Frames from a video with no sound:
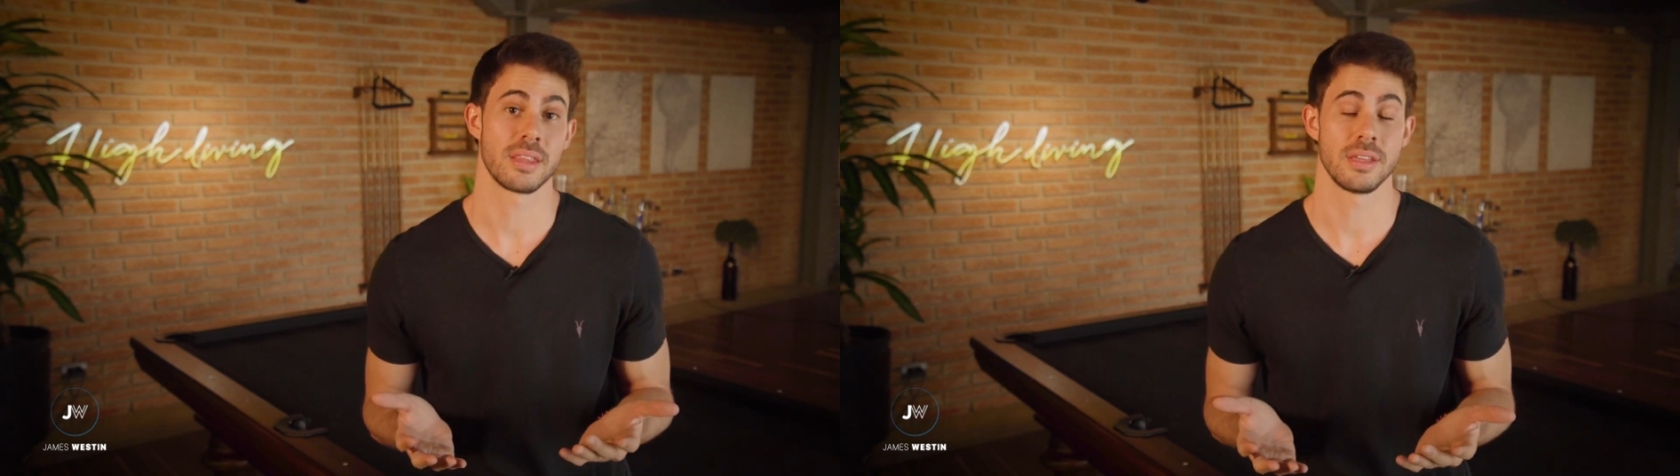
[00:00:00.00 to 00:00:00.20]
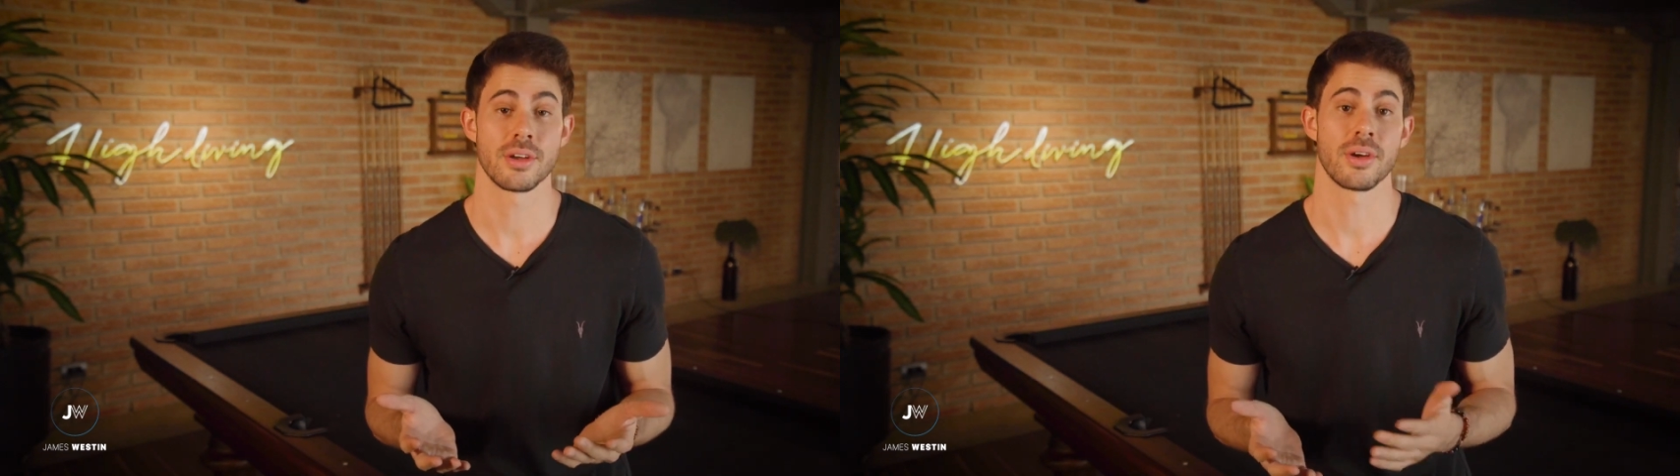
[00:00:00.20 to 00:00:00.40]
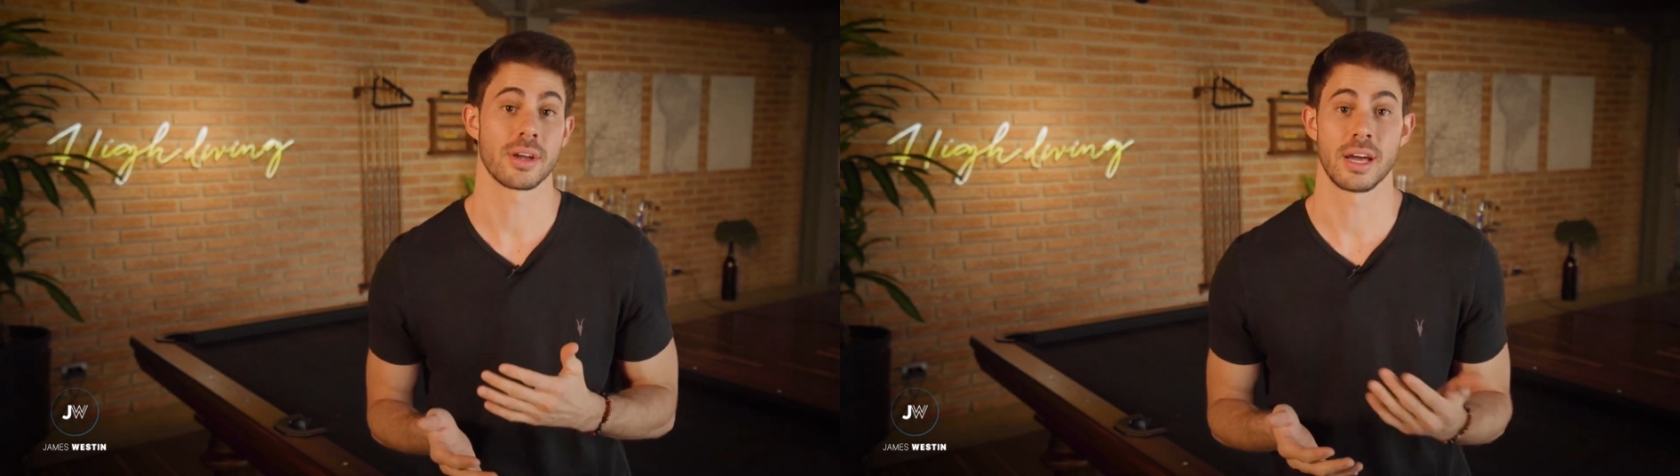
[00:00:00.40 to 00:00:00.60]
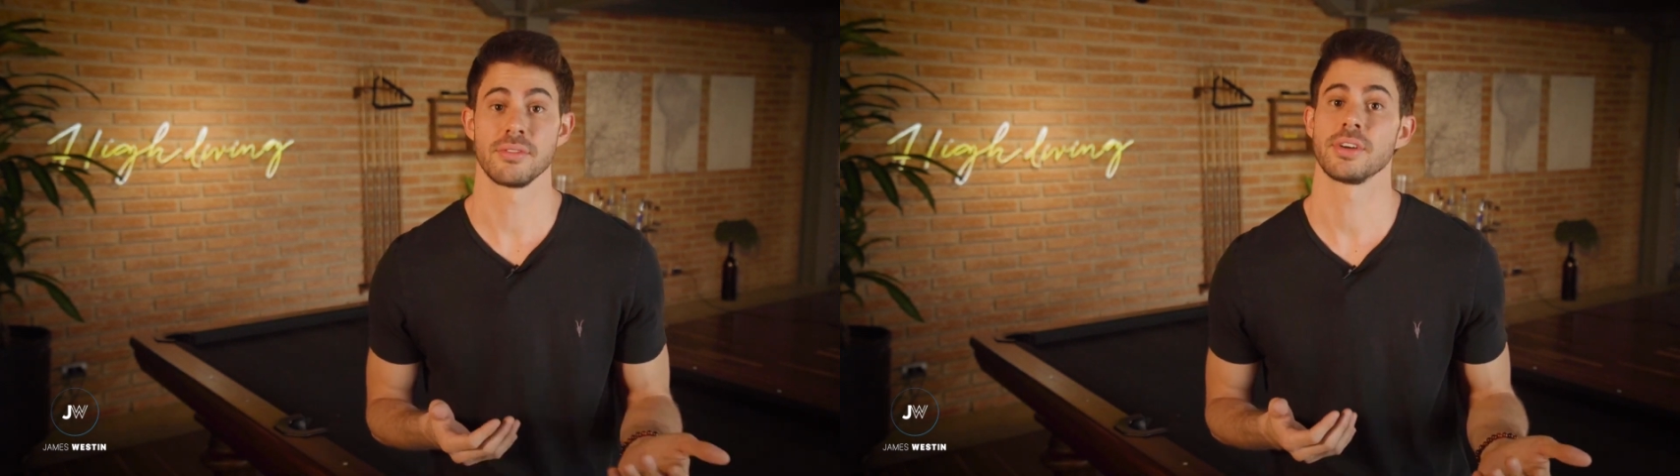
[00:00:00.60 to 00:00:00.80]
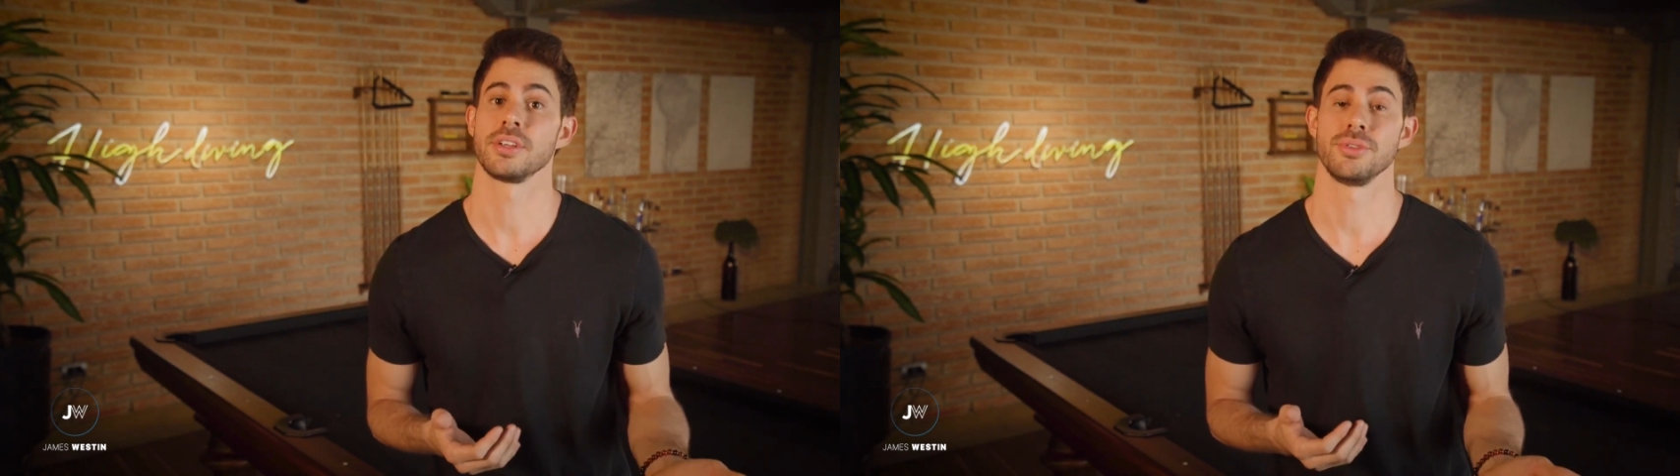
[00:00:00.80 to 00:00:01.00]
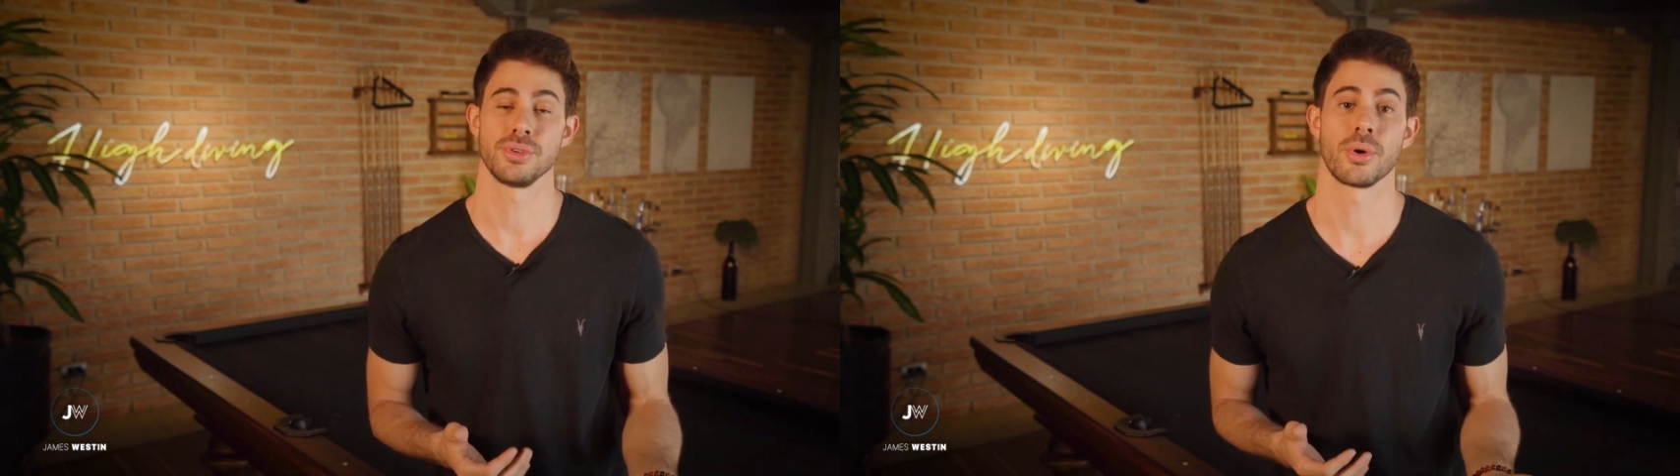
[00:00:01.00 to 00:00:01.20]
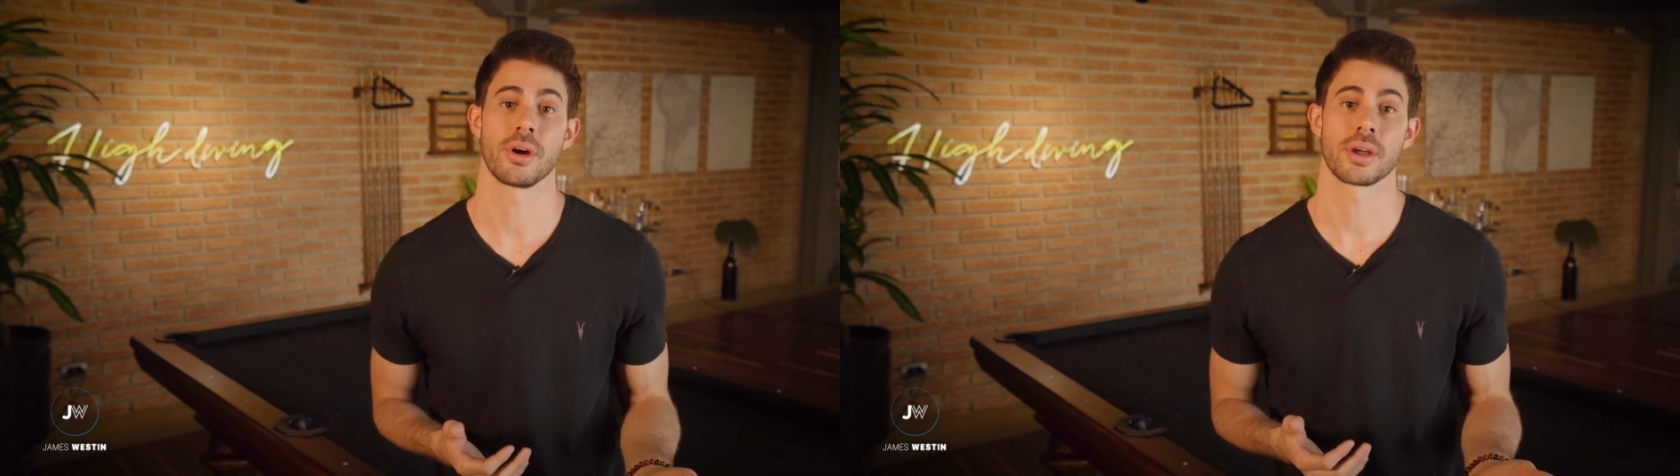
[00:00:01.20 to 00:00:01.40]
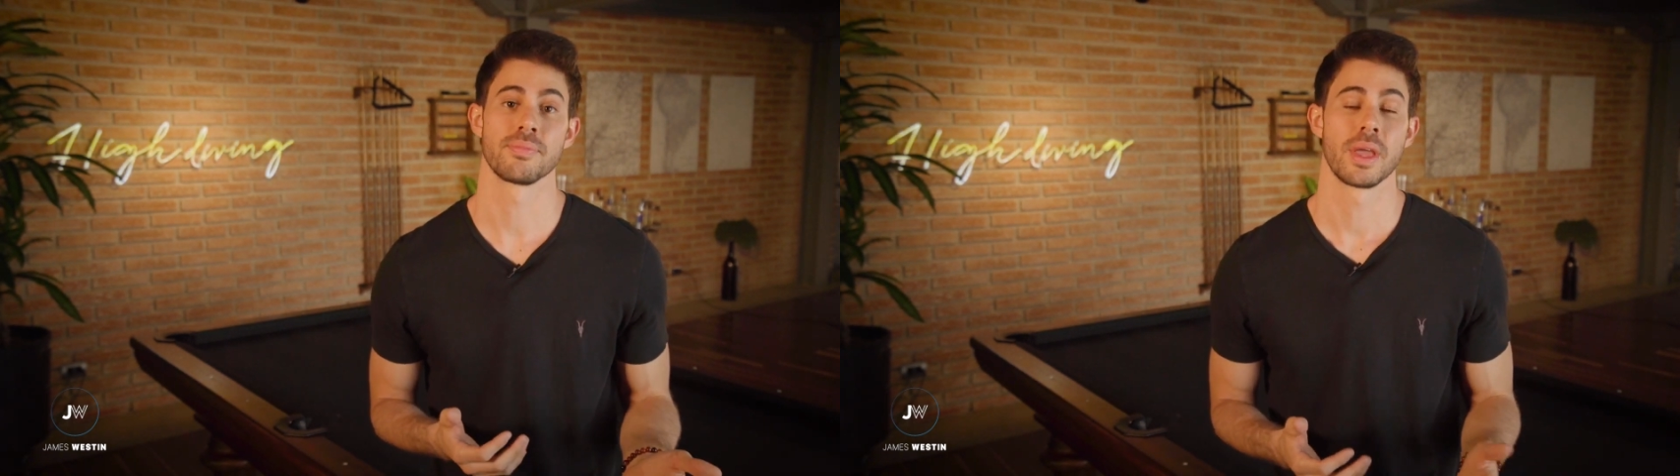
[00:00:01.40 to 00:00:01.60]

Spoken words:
of the year, kind of like New York,